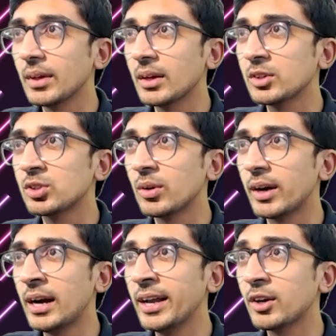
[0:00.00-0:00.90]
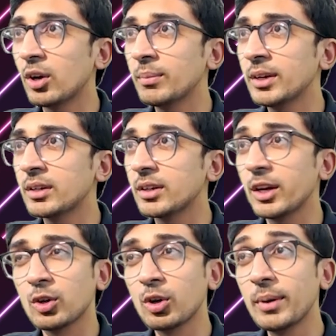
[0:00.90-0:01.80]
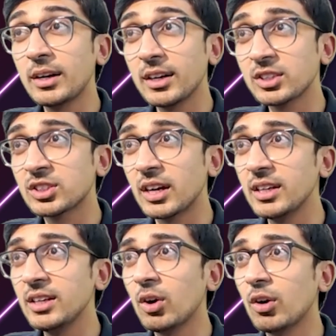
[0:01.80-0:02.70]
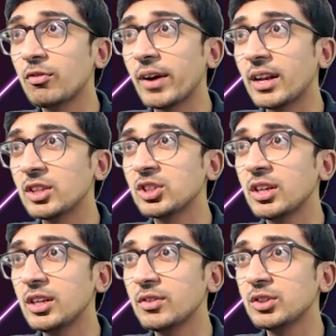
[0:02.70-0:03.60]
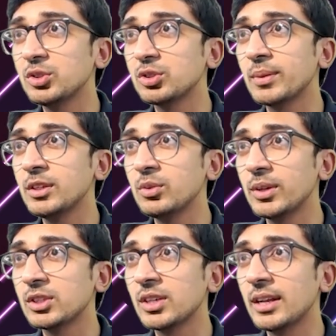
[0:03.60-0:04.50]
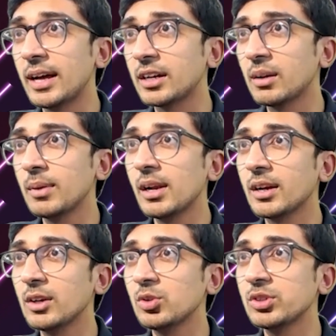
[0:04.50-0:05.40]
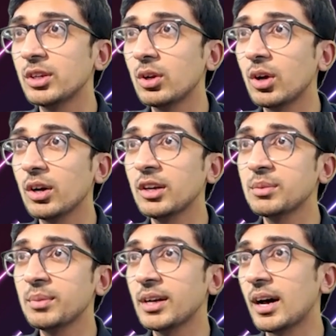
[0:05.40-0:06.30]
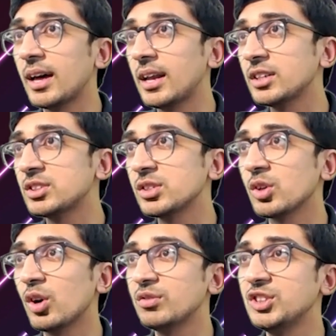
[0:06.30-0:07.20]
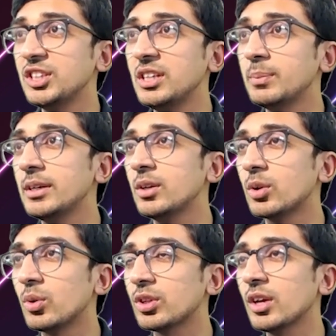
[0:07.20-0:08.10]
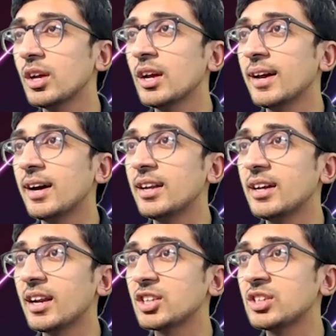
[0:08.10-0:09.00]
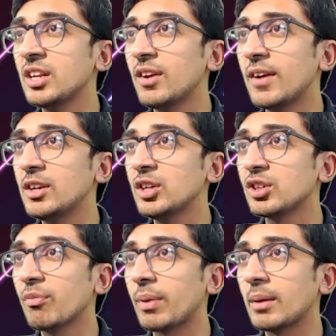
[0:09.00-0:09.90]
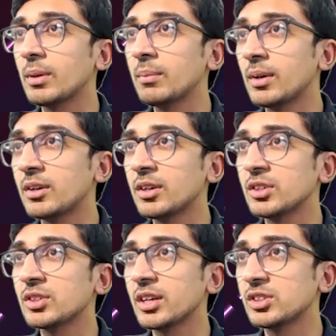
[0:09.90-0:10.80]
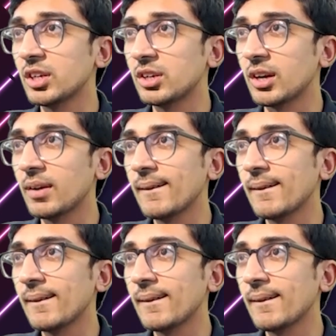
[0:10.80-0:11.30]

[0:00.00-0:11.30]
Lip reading: so held econometric study on financial levers used by USA in Latin America using logarithmic analysis of GDP growth, a regressional evaluation of primary metrics, etc.